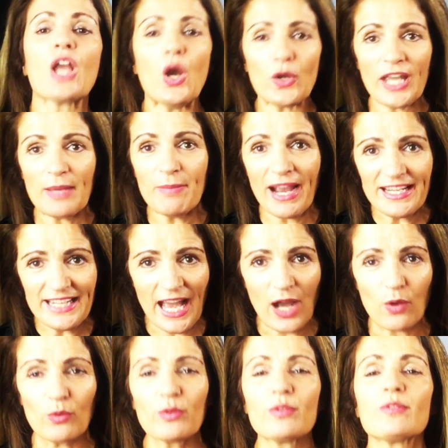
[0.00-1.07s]
Okay, by
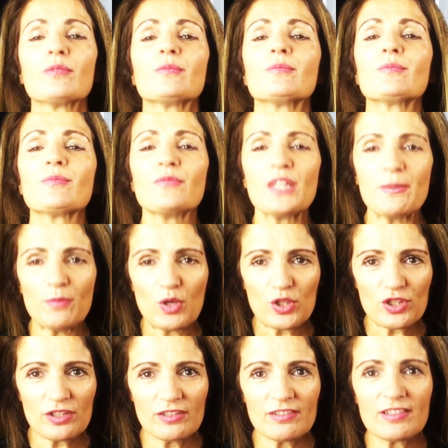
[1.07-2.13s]
now, the
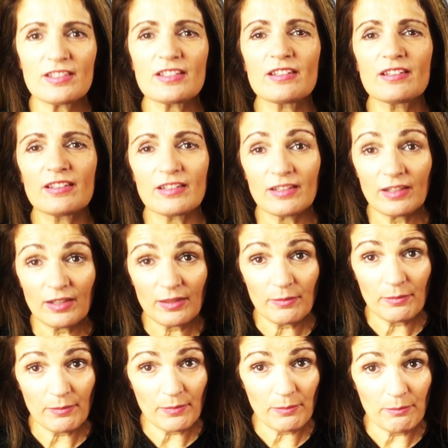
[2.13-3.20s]
emotions
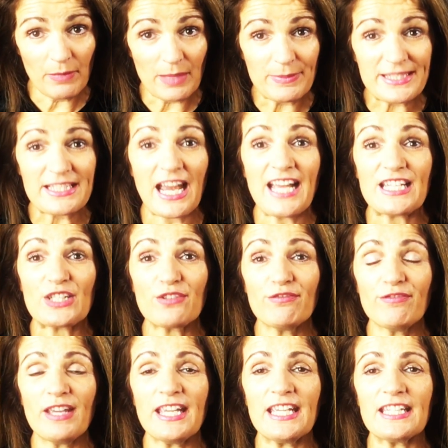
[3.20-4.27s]
may be starting to
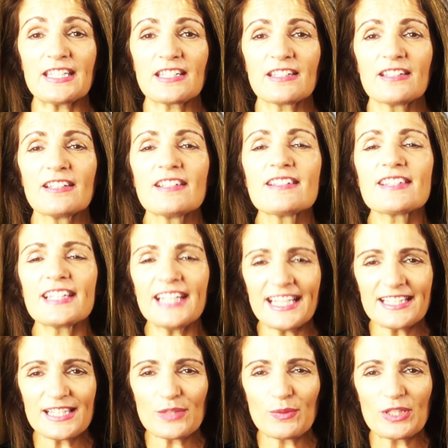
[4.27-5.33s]
fade. So
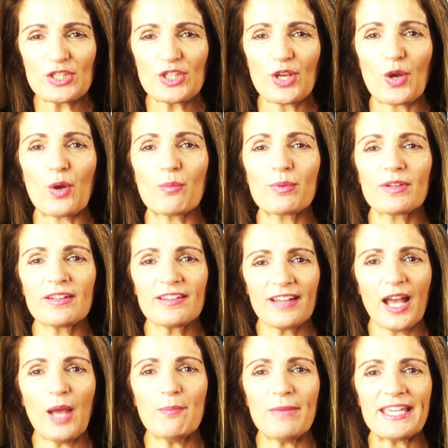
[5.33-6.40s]
let's switch it up
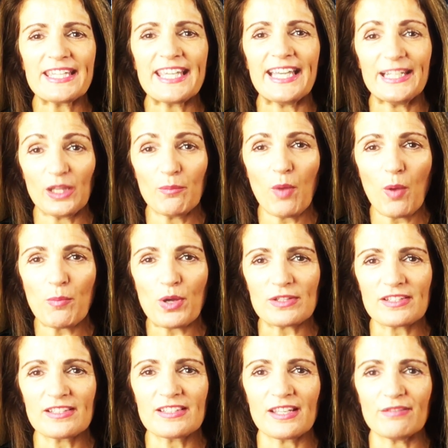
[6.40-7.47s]
and make it a little more
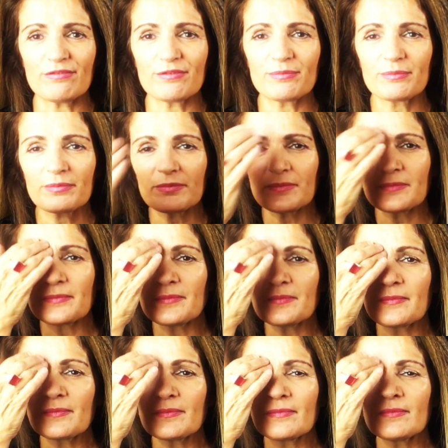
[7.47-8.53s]
positive.
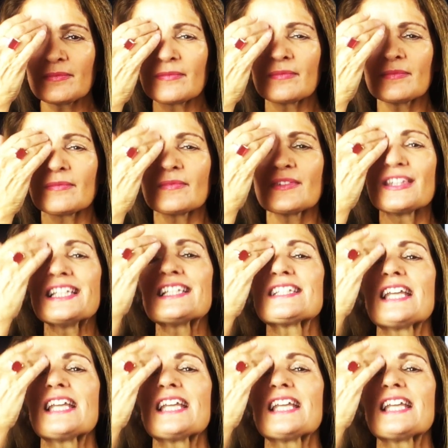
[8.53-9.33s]
This